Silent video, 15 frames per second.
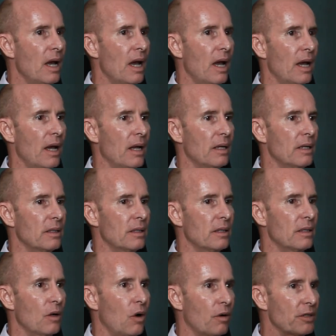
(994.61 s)

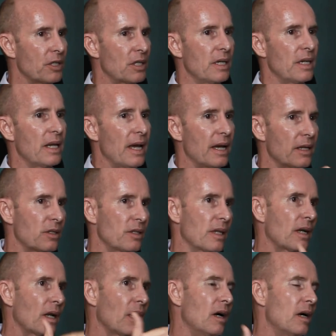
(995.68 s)
And obviously as they
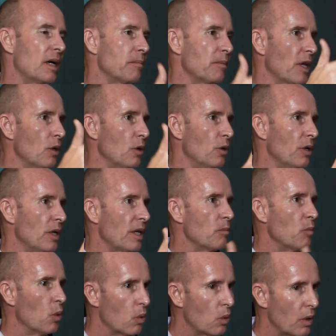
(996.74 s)
climb, they're earning
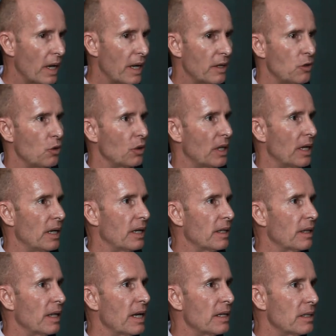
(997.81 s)
more, and you're getting
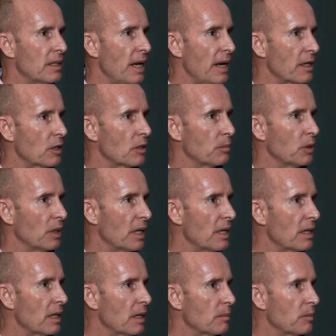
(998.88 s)
that taxable
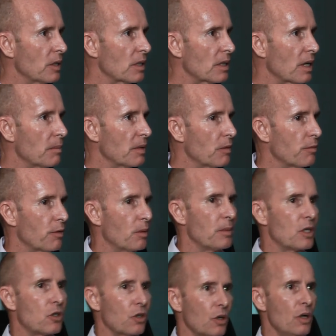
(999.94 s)
income that's coming from
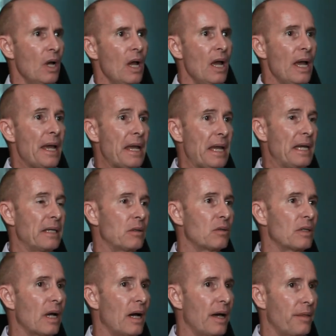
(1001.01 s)
it. So
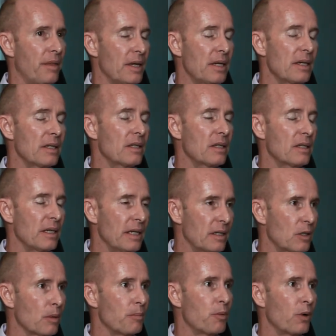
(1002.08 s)
I think
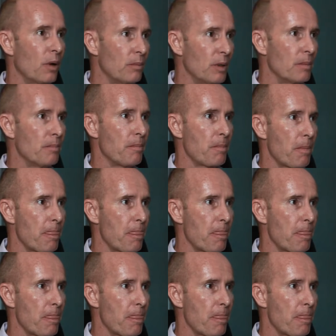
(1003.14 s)
it's a problem.